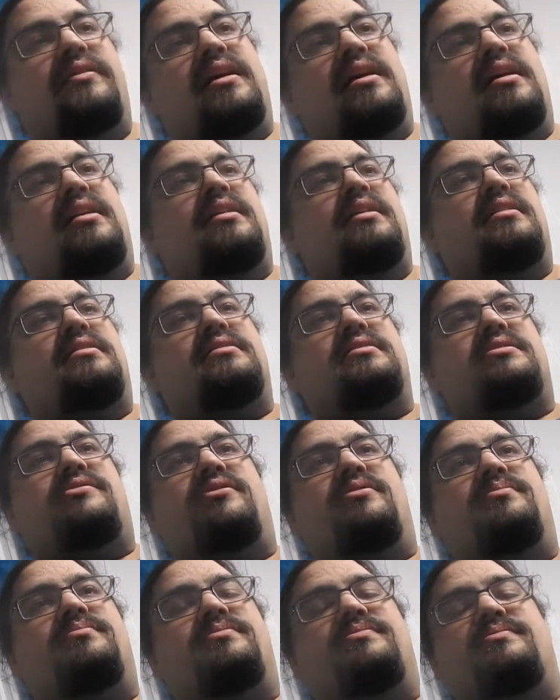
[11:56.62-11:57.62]
headache just
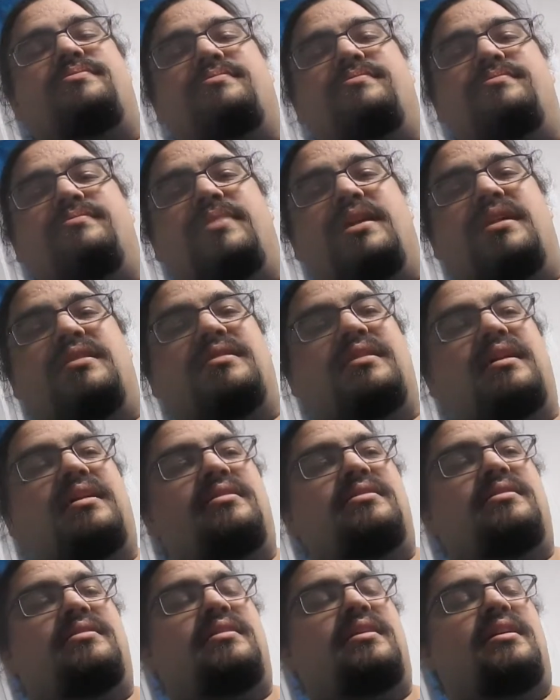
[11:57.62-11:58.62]
from being late
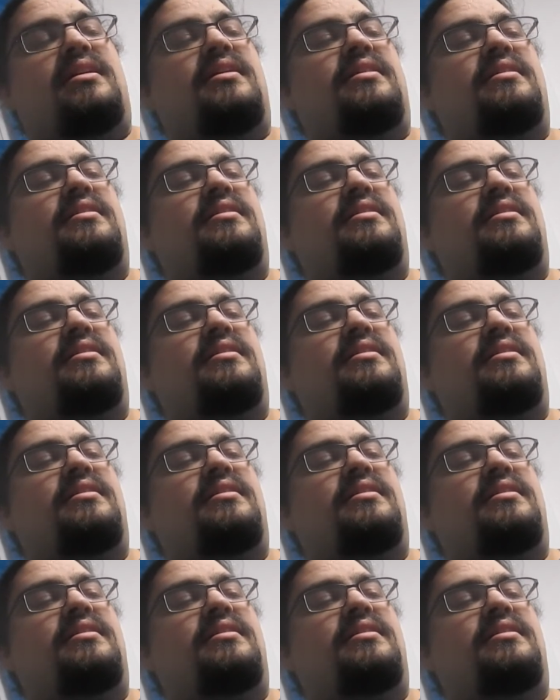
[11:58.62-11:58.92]
in the day,